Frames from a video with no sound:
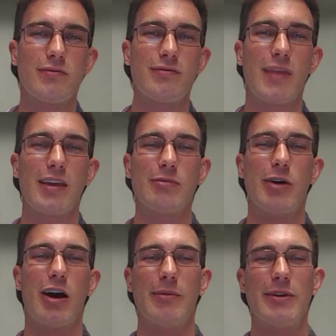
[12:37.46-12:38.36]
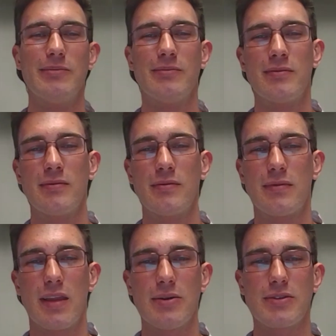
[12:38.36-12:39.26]
Thank you, Mohammed.
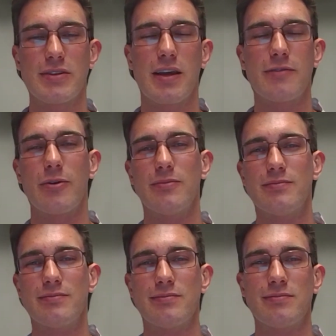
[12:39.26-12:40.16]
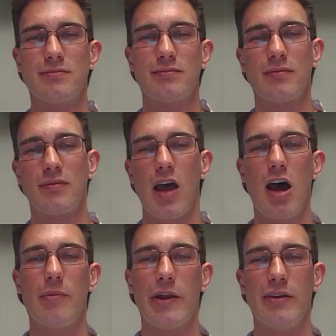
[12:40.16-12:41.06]
That was insightful.
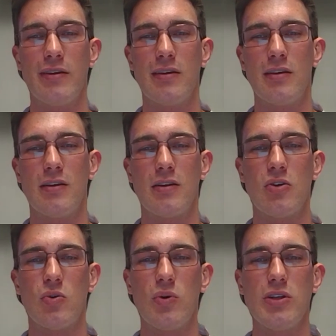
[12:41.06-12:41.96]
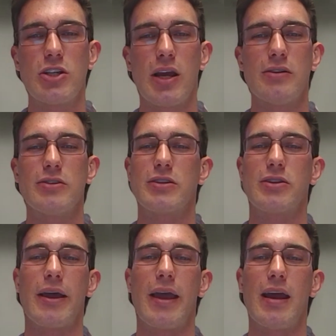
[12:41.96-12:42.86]
Ahmed, what challenges
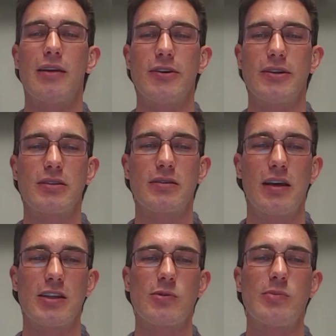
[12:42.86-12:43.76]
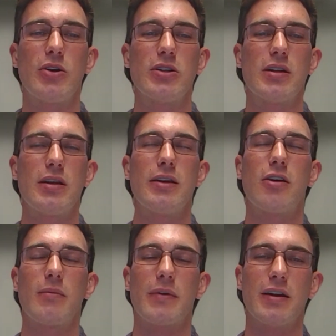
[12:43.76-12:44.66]
lay ahead of us as we push to
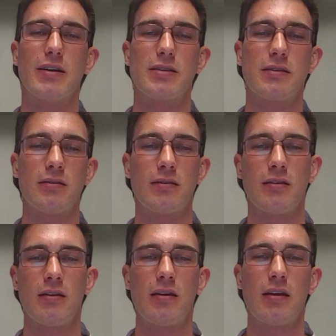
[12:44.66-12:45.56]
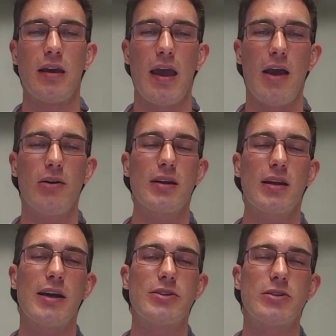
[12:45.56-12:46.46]
decarbonize? How can
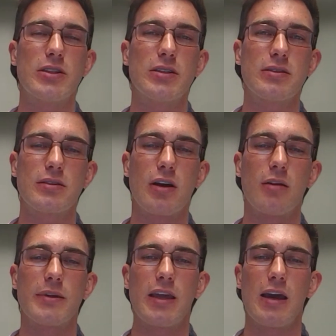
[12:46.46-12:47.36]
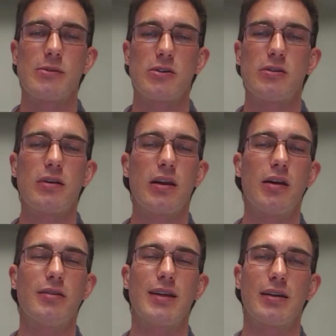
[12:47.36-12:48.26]
hydrogen, carbon capture, and
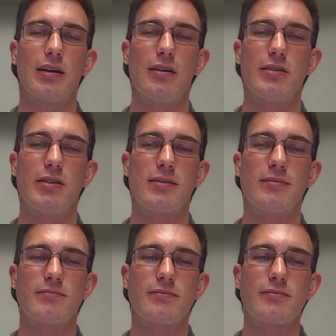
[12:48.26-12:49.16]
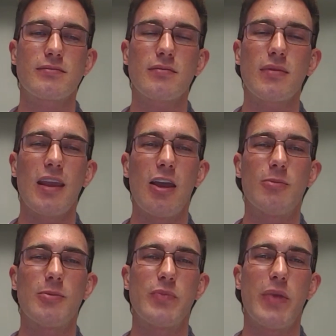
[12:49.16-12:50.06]
other technologies
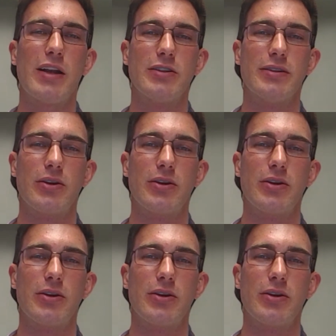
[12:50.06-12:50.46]
help us manage these